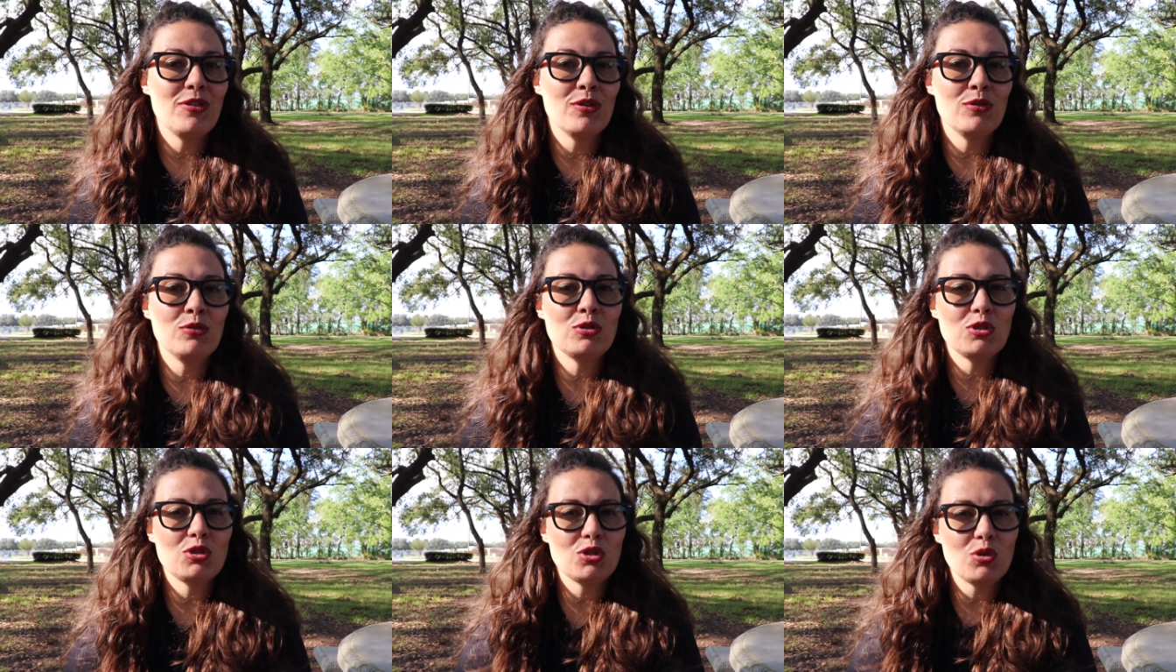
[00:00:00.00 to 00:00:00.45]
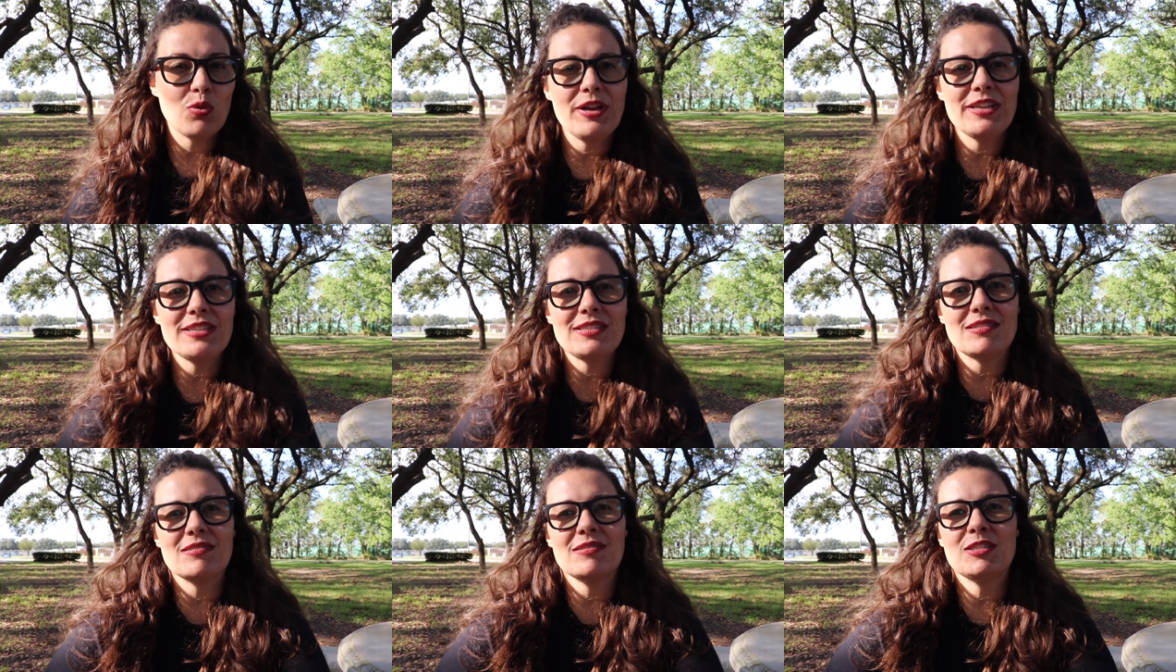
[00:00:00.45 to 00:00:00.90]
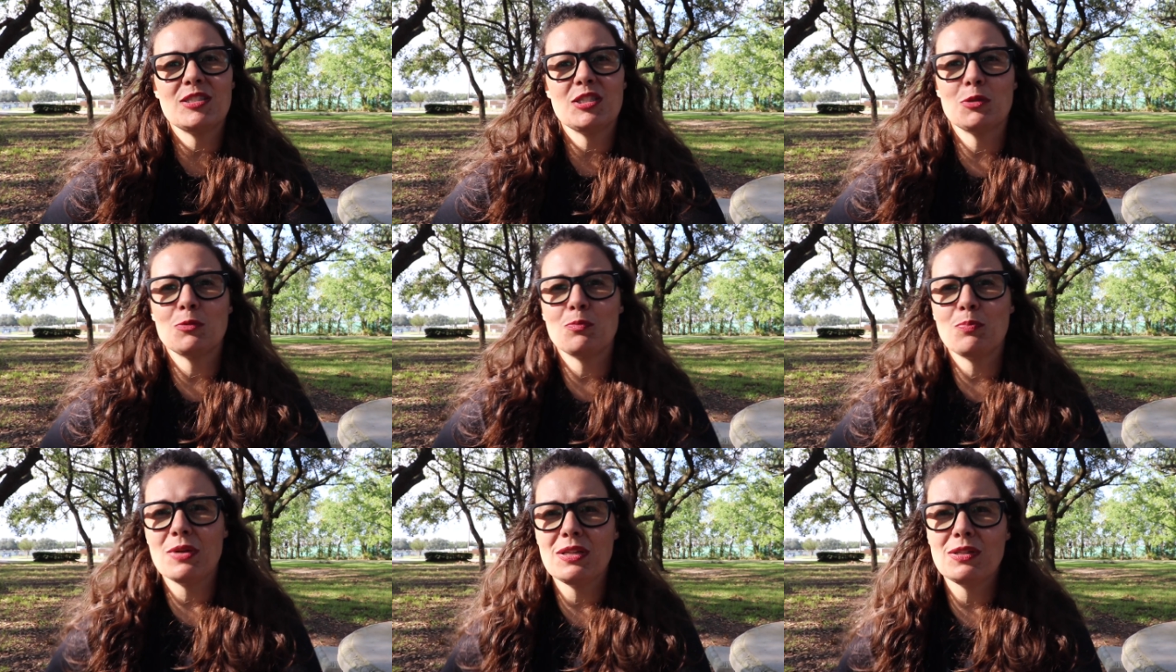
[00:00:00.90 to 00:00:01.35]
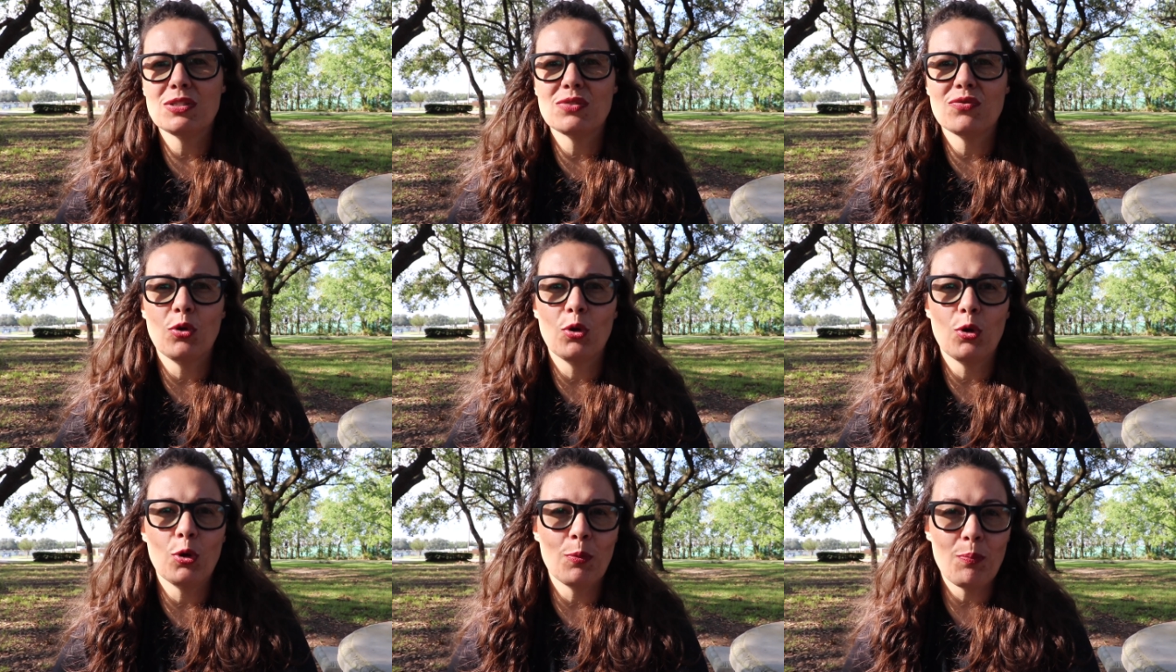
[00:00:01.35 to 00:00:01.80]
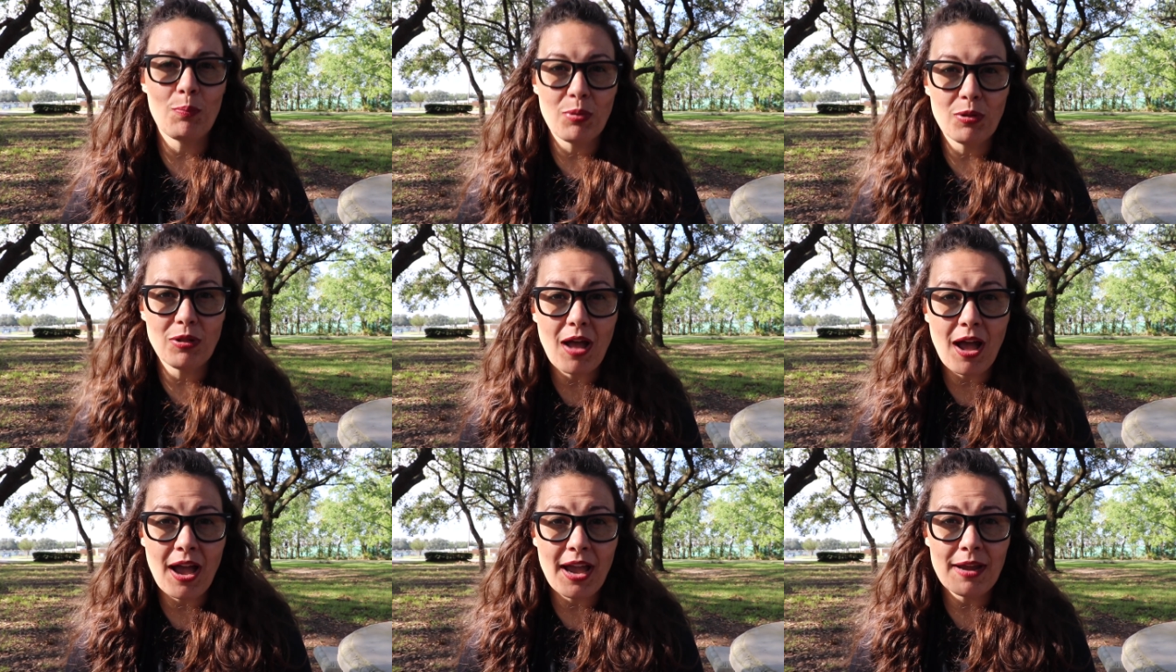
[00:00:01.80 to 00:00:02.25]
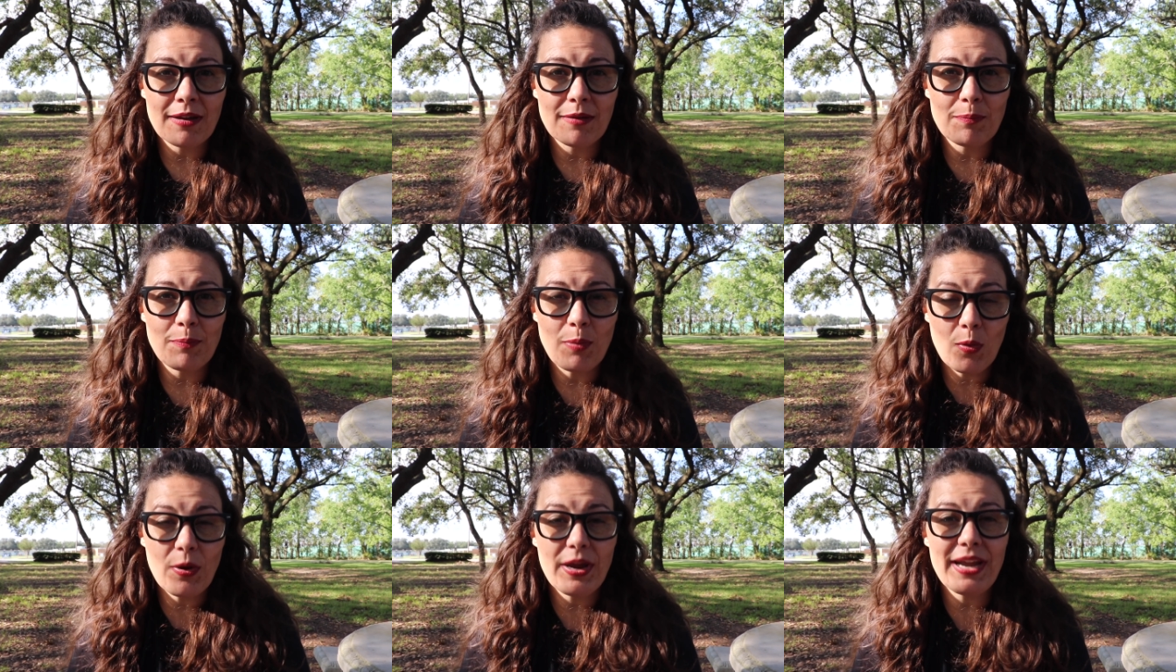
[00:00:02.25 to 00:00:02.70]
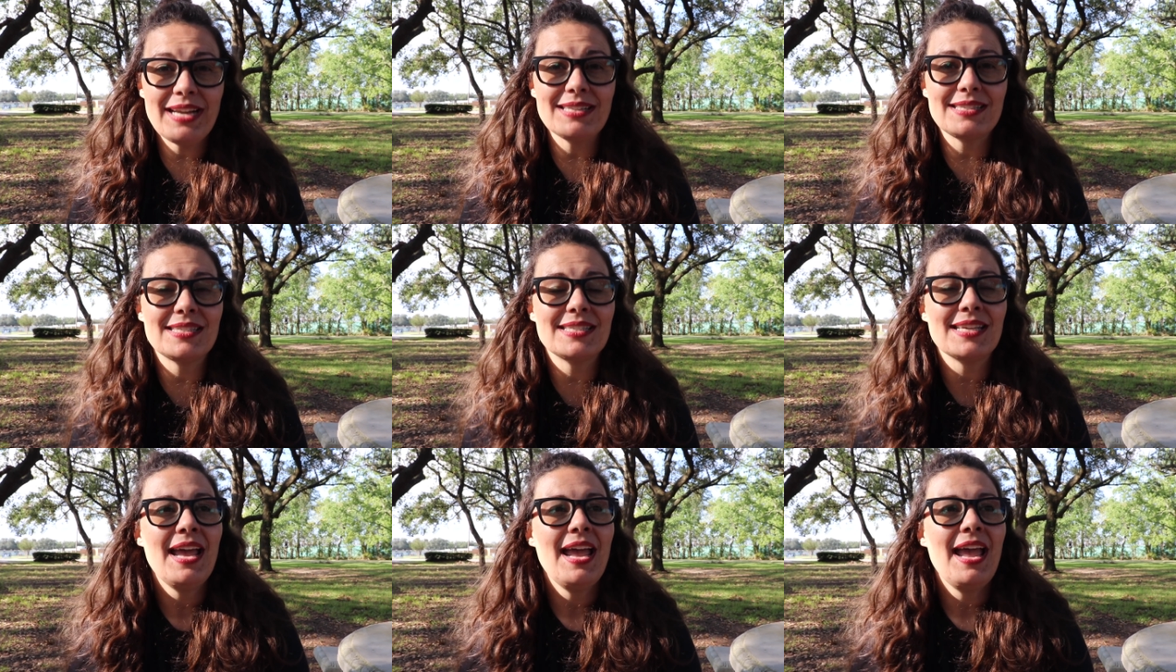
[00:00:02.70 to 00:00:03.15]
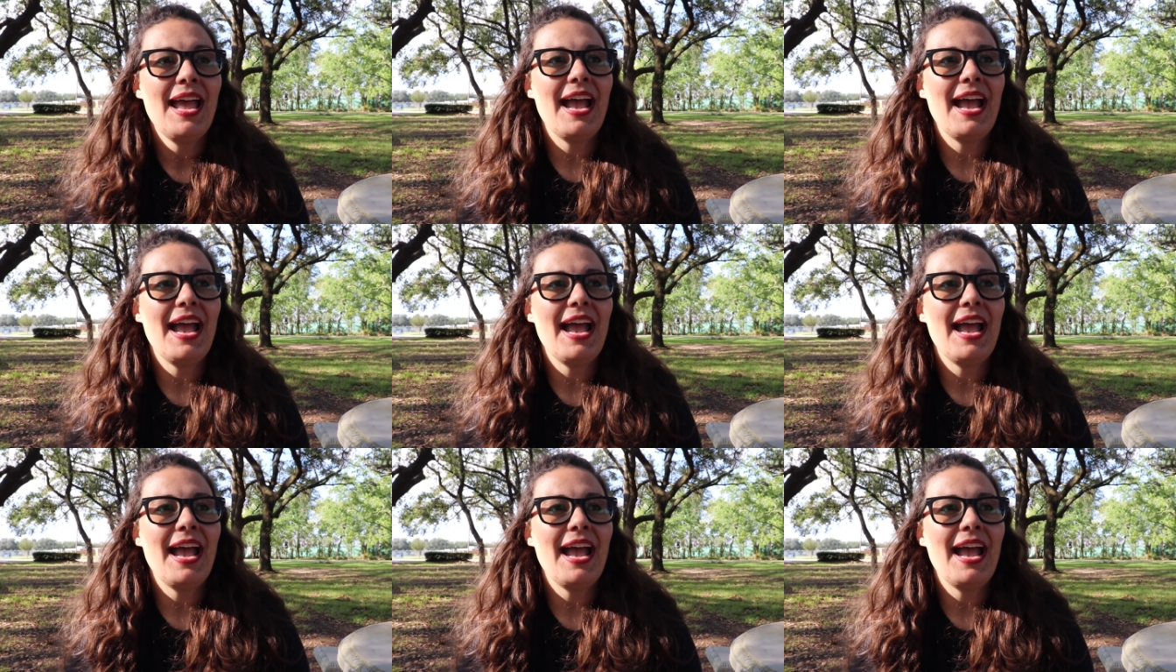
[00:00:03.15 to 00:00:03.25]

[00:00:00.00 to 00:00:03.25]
those twists and suspenseful plot points,